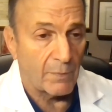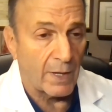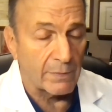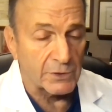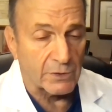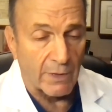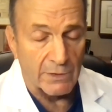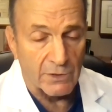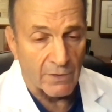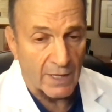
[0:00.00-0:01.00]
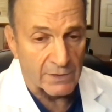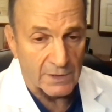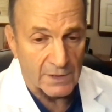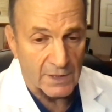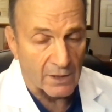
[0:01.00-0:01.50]
published around
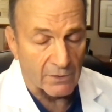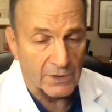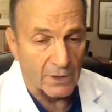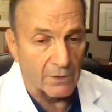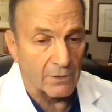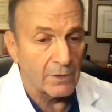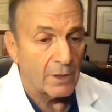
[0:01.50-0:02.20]
2010 or so,